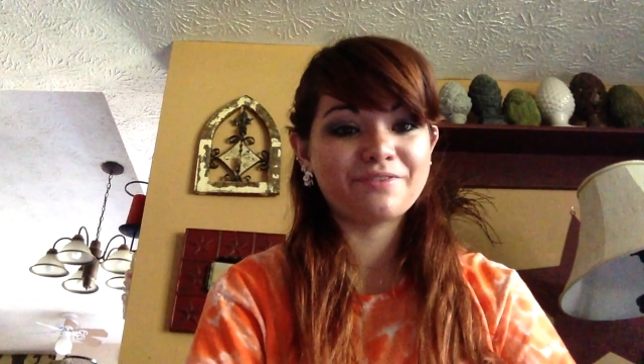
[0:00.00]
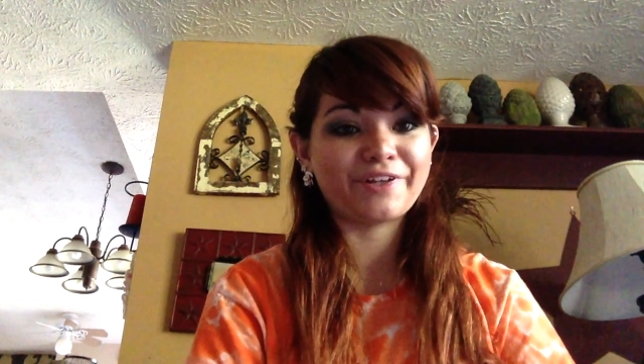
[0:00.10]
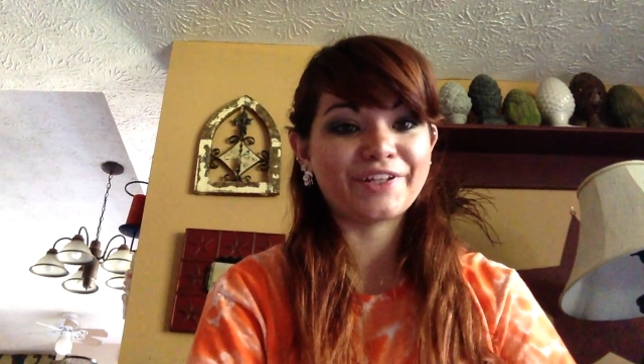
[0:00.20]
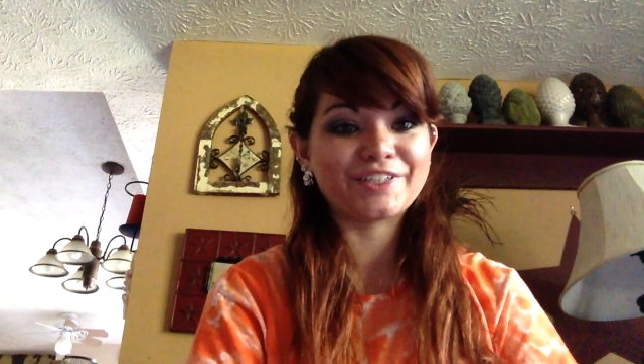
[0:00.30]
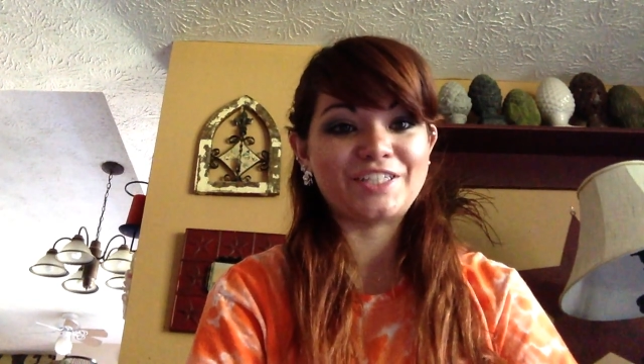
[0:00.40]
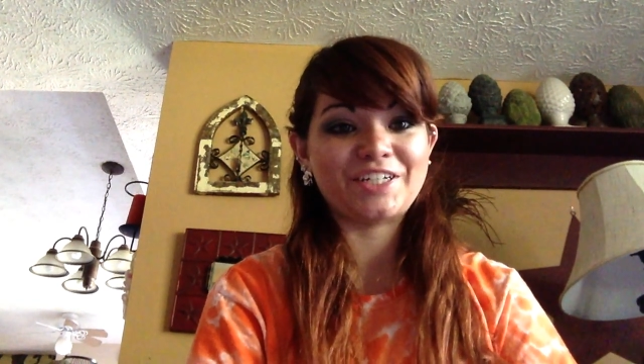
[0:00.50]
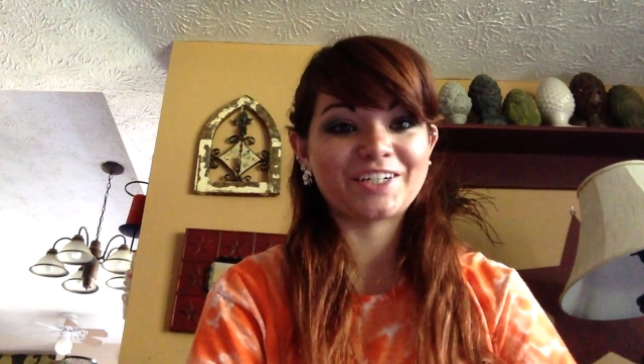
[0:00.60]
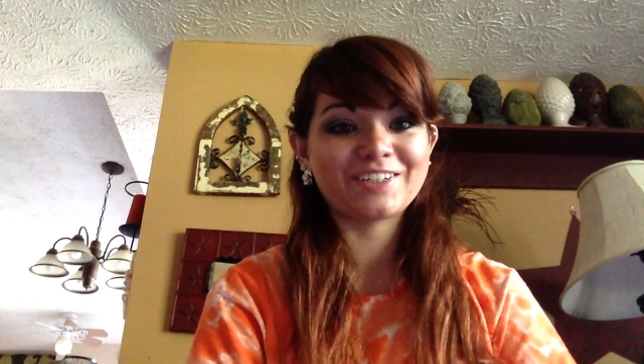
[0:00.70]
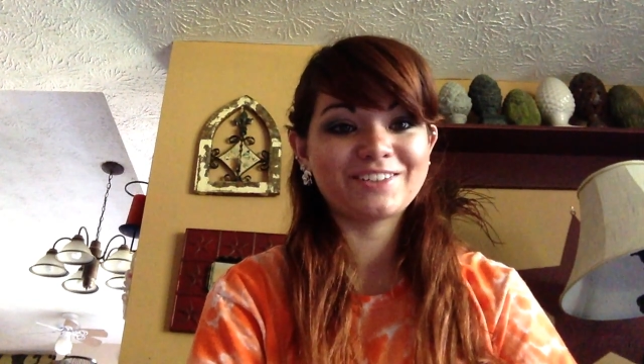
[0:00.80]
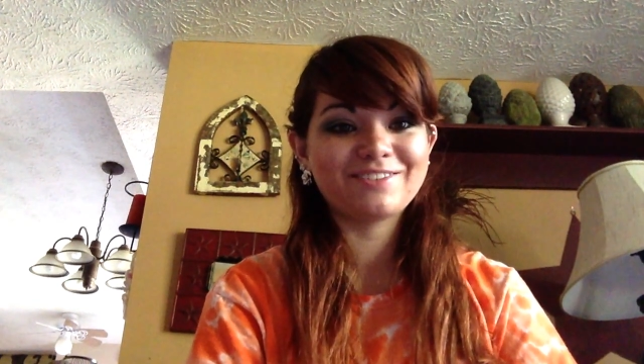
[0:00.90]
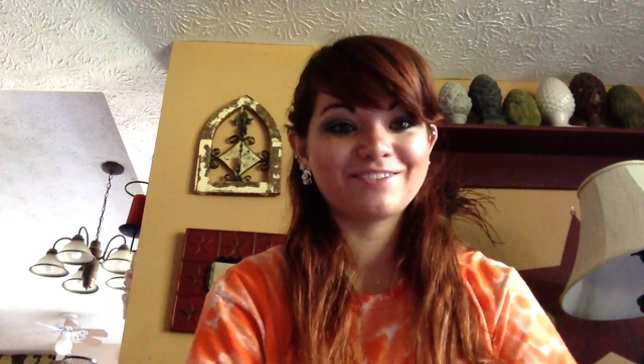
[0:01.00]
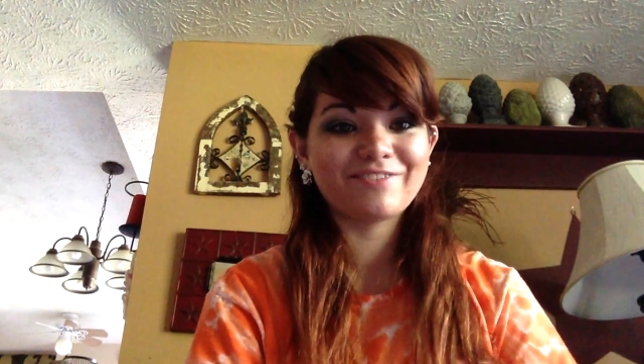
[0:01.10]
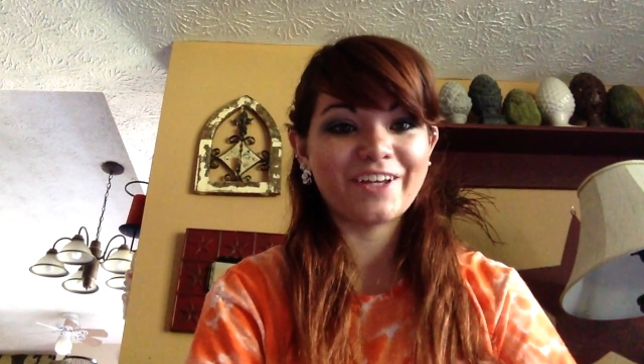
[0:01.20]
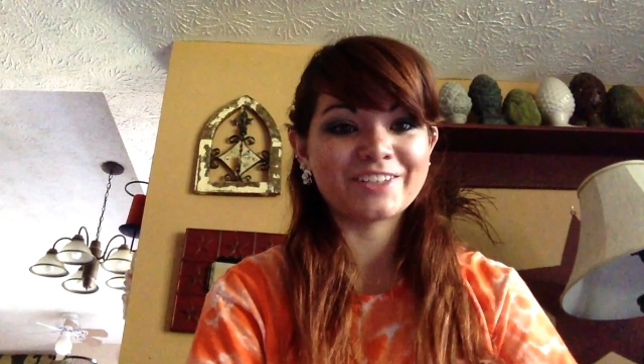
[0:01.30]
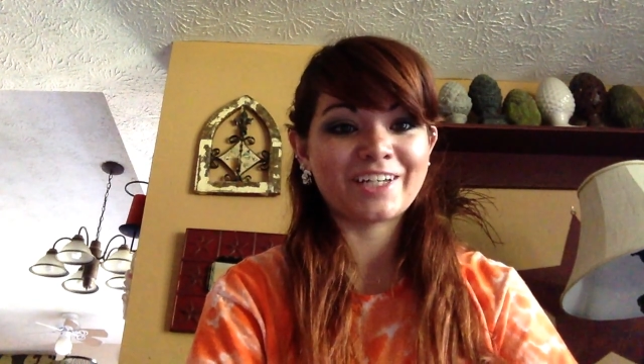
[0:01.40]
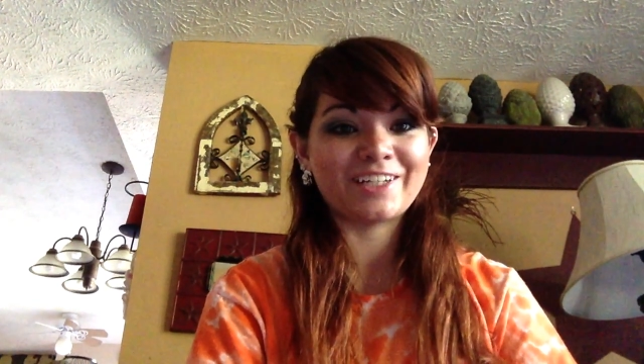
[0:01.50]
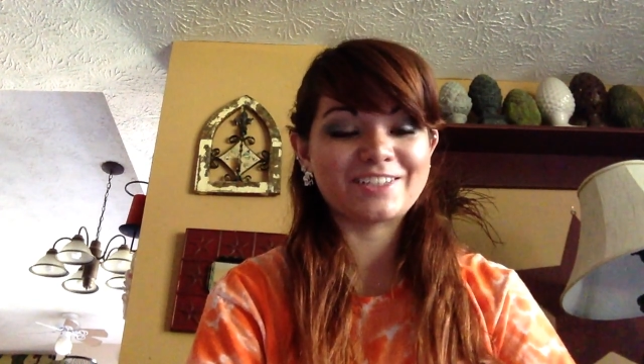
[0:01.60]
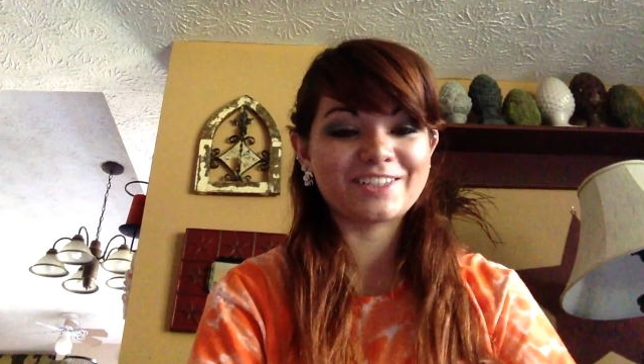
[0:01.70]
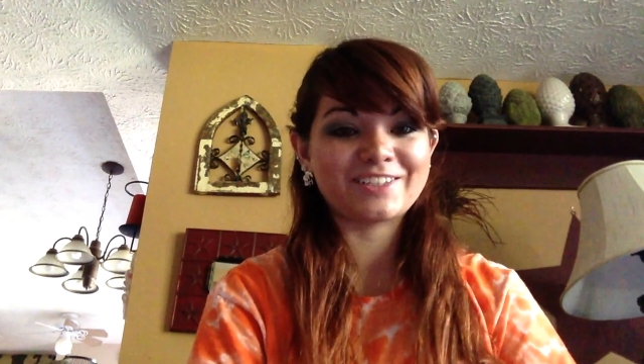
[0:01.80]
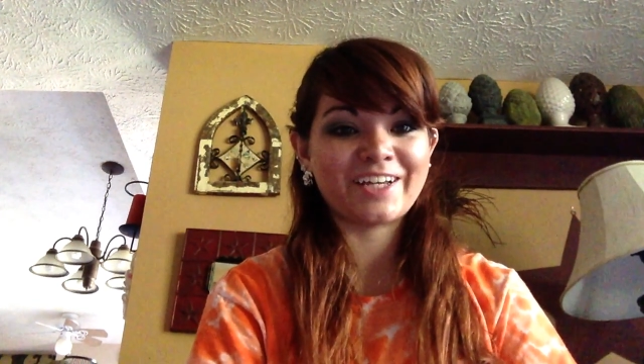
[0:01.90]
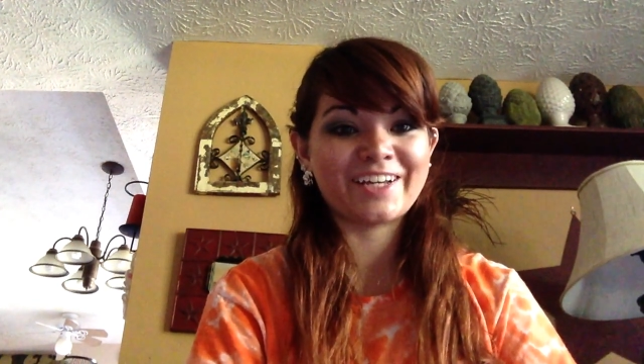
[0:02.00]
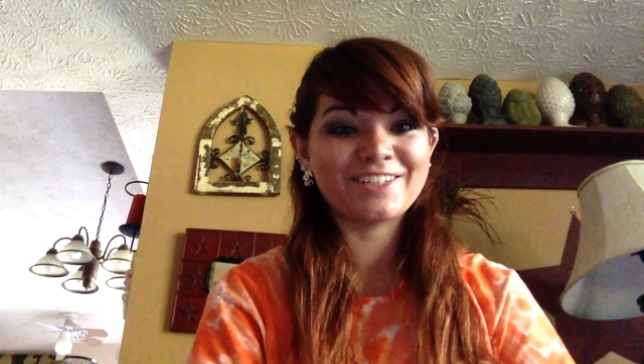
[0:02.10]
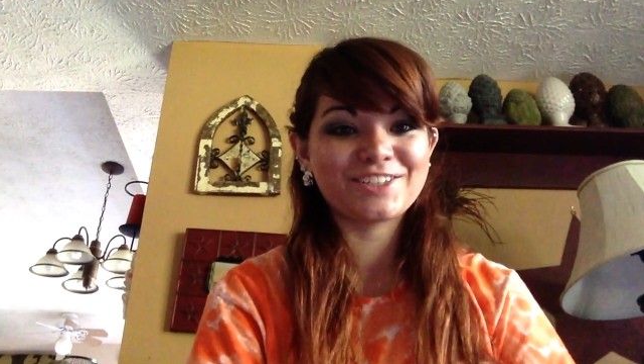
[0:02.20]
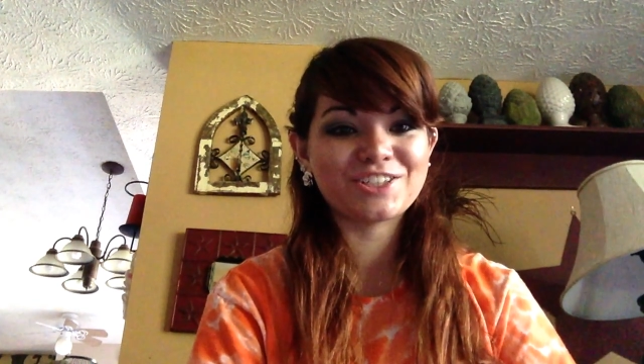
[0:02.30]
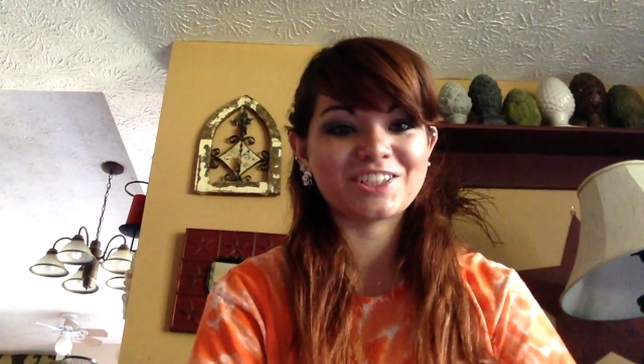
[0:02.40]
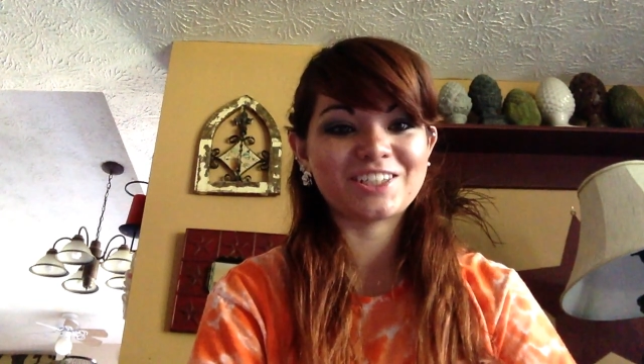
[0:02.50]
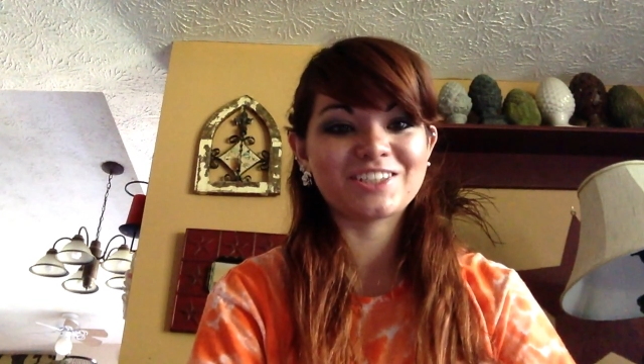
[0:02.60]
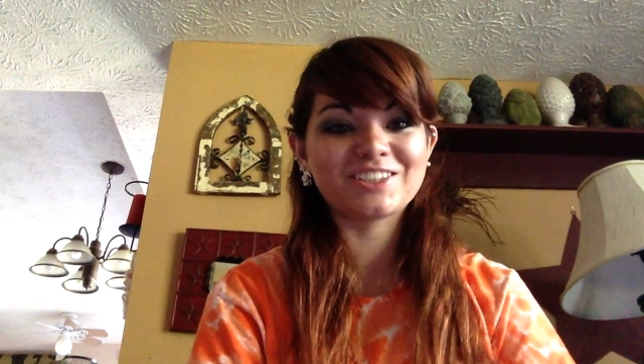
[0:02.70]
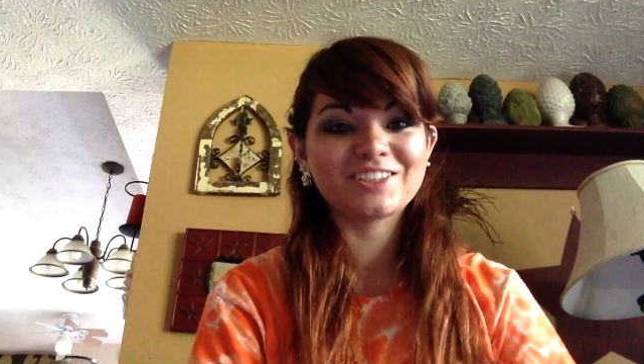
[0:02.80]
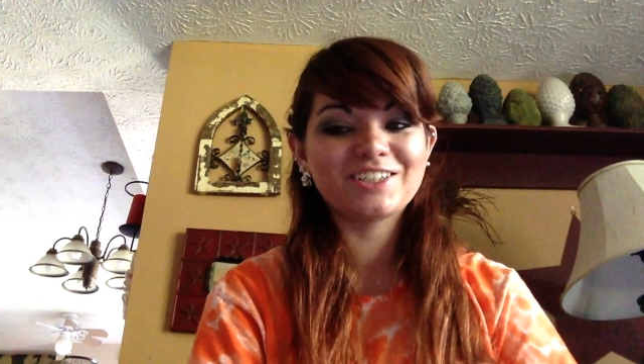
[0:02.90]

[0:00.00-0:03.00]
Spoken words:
volunteer, as I like to say. She